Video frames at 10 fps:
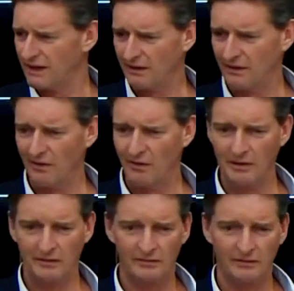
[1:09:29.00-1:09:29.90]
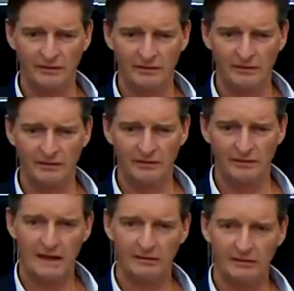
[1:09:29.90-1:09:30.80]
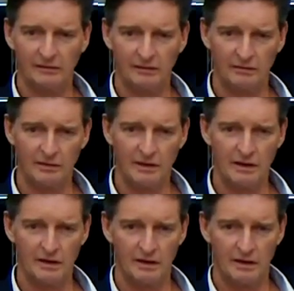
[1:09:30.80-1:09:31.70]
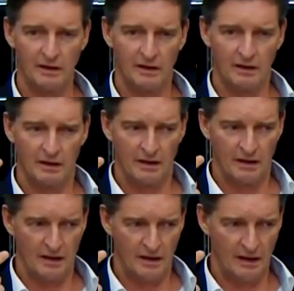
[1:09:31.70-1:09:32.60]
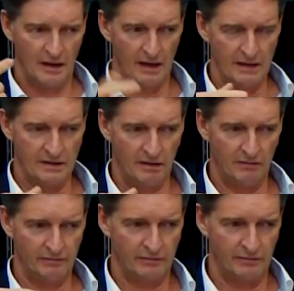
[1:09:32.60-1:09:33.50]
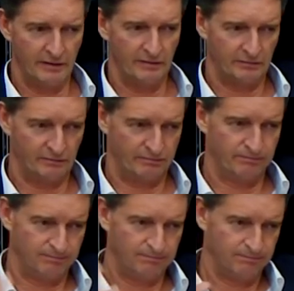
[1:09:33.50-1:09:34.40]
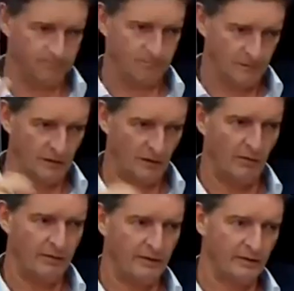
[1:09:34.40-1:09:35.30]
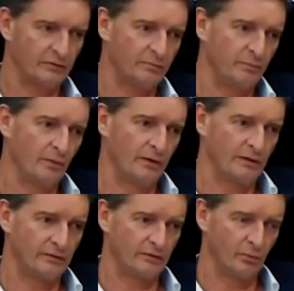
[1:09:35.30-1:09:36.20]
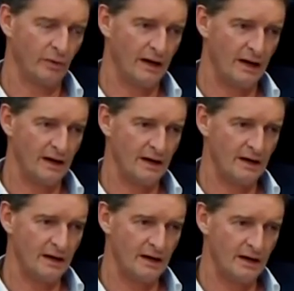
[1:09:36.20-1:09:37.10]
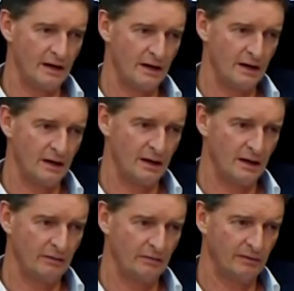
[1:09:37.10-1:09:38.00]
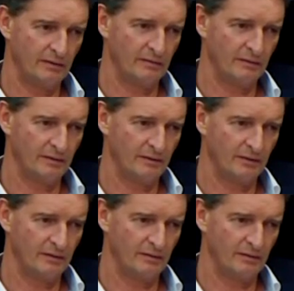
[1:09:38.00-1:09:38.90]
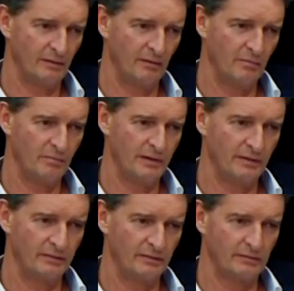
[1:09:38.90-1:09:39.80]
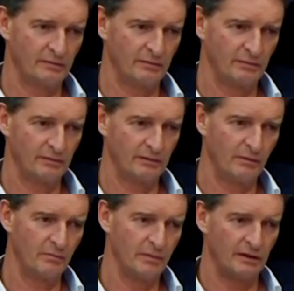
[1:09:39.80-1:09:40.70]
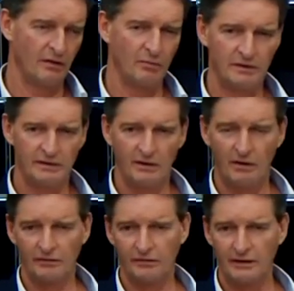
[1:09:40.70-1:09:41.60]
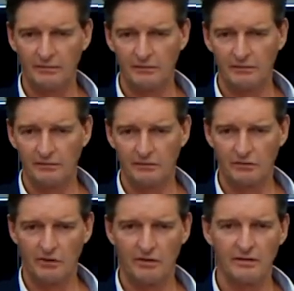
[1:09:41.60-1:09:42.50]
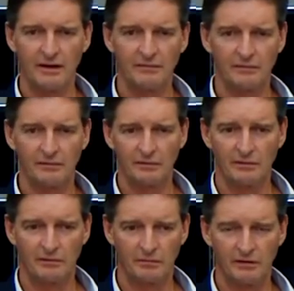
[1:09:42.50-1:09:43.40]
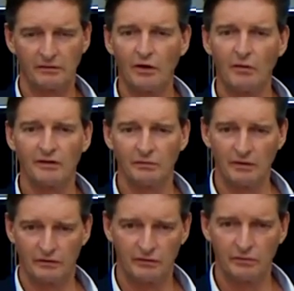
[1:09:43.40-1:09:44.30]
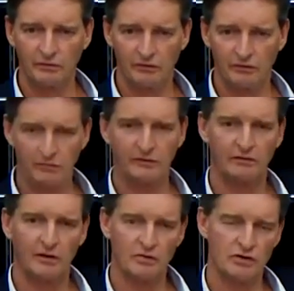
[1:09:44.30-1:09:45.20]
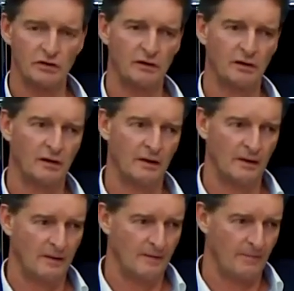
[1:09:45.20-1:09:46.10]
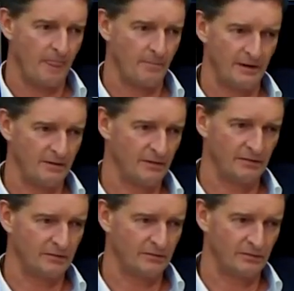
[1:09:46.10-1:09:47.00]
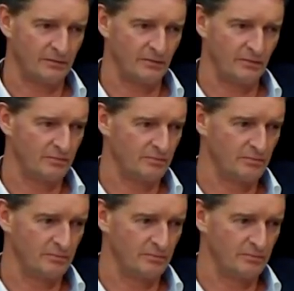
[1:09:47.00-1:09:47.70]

economics. He has a medical degree, and after his glorious sports way, I think Olympics. The Olympic Committee asked him to join them to look, because he always wanted to do something social, but he was too